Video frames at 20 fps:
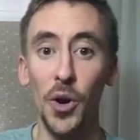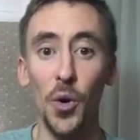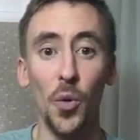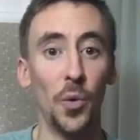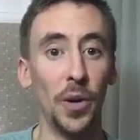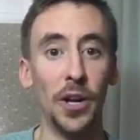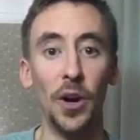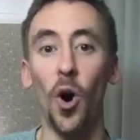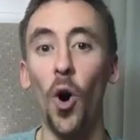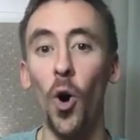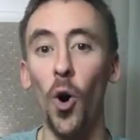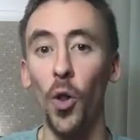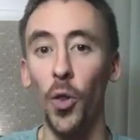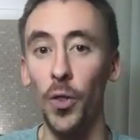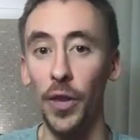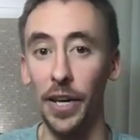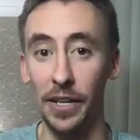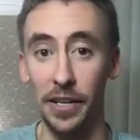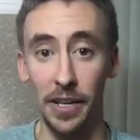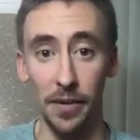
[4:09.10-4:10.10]
we all
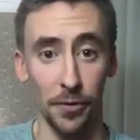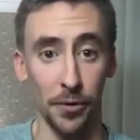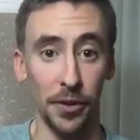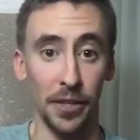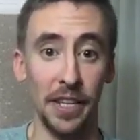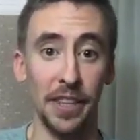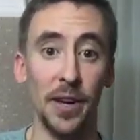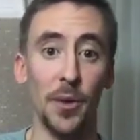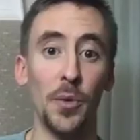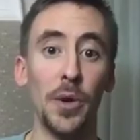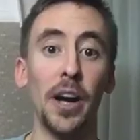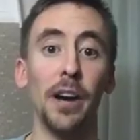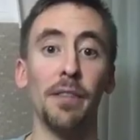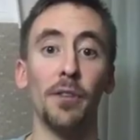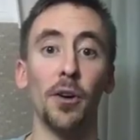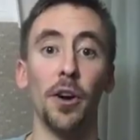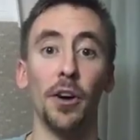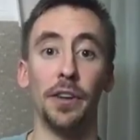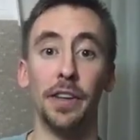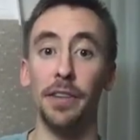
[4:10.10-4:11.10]
think differently, that we
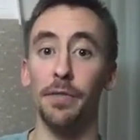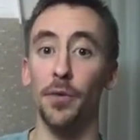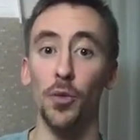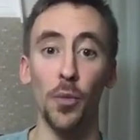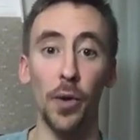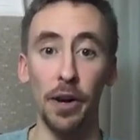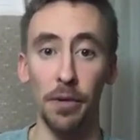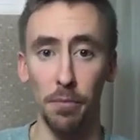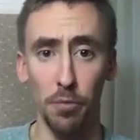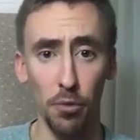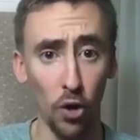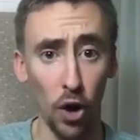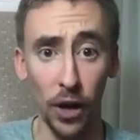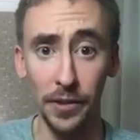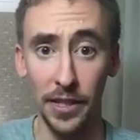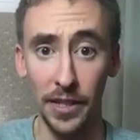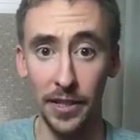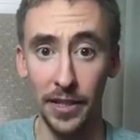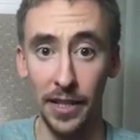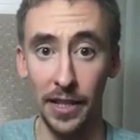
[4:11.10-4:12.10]
have a different way of
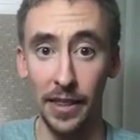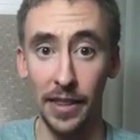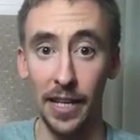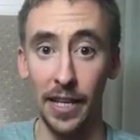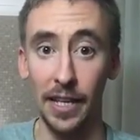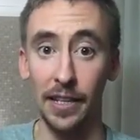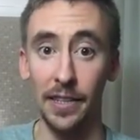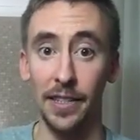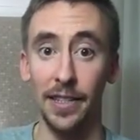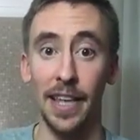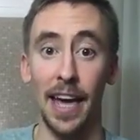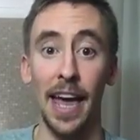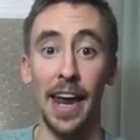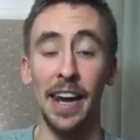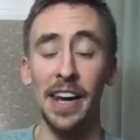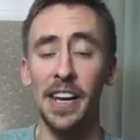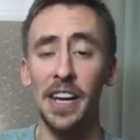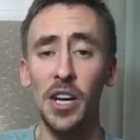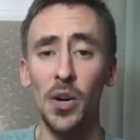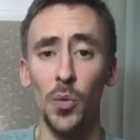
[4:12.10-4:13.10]
processing things,
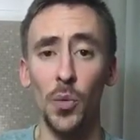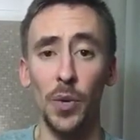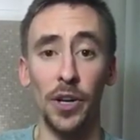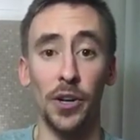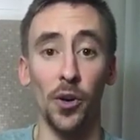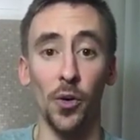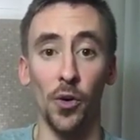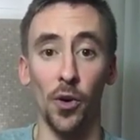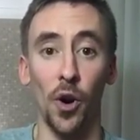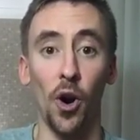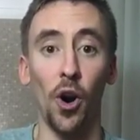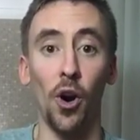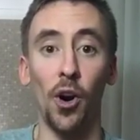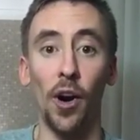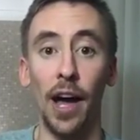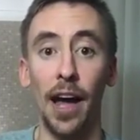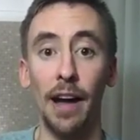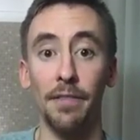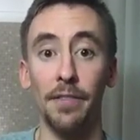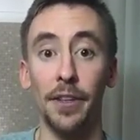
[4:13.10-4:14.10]
that we don't all
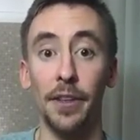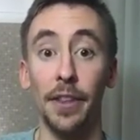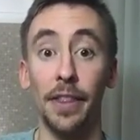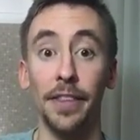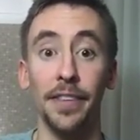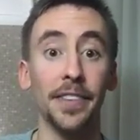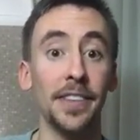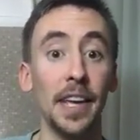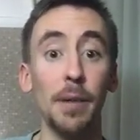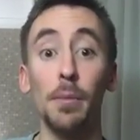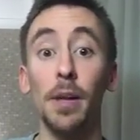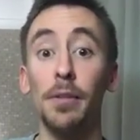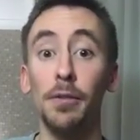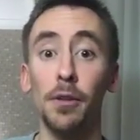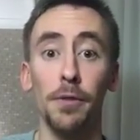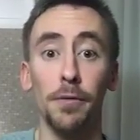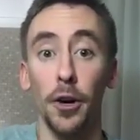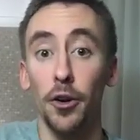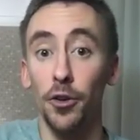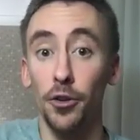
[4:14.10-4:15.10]
have the same level
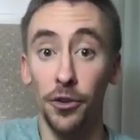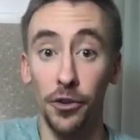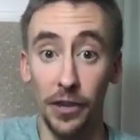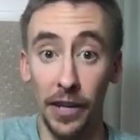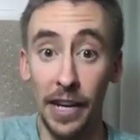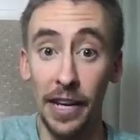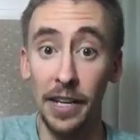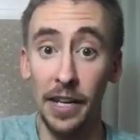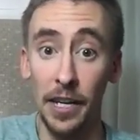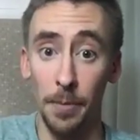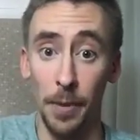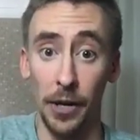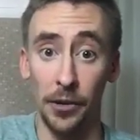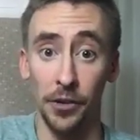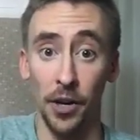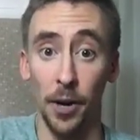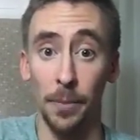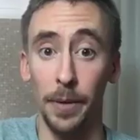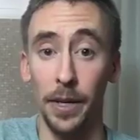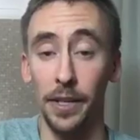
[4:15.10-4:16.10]
of understanding about
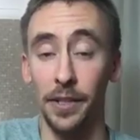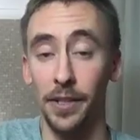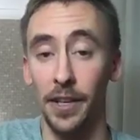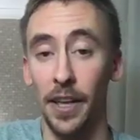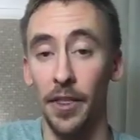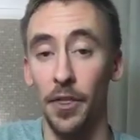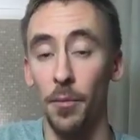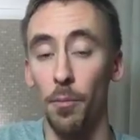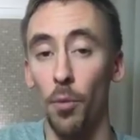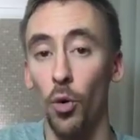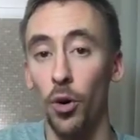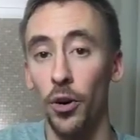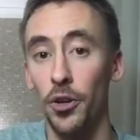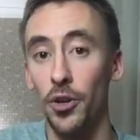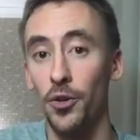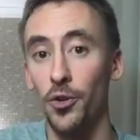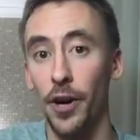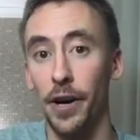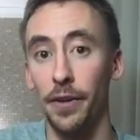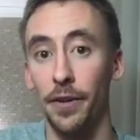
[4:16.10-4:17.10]
topics. And the more
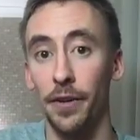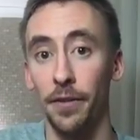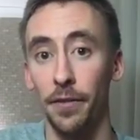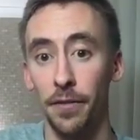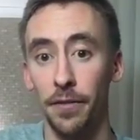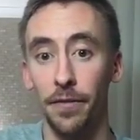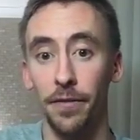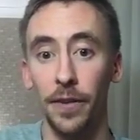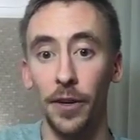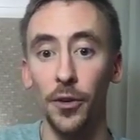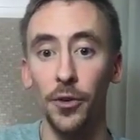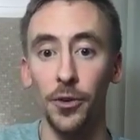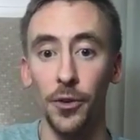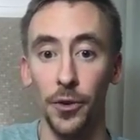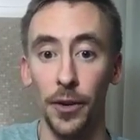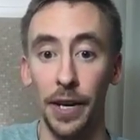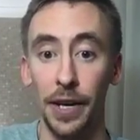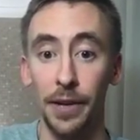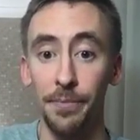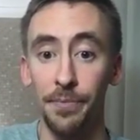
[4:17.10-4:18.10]
you try to
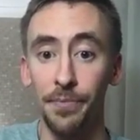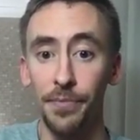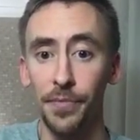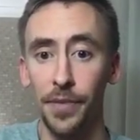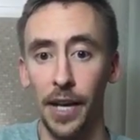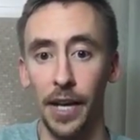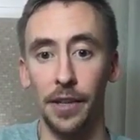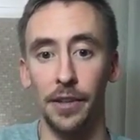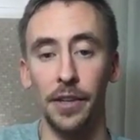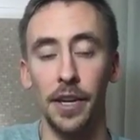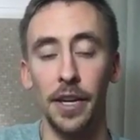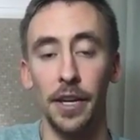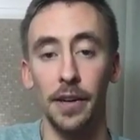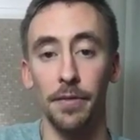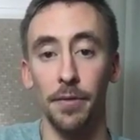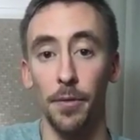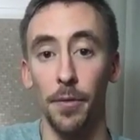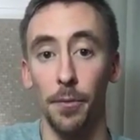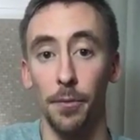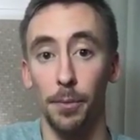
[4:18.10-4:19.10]
filter it and take it
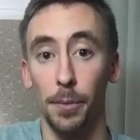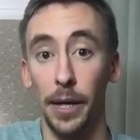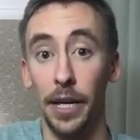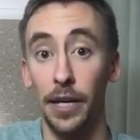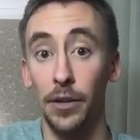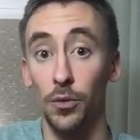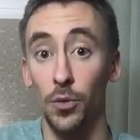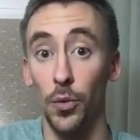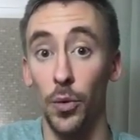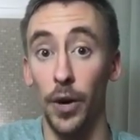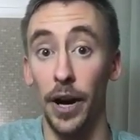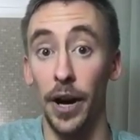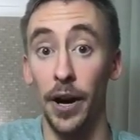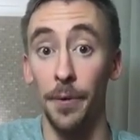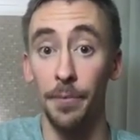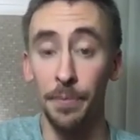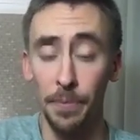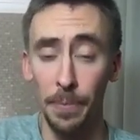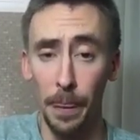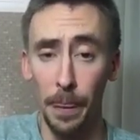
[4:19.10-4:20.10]
from a place where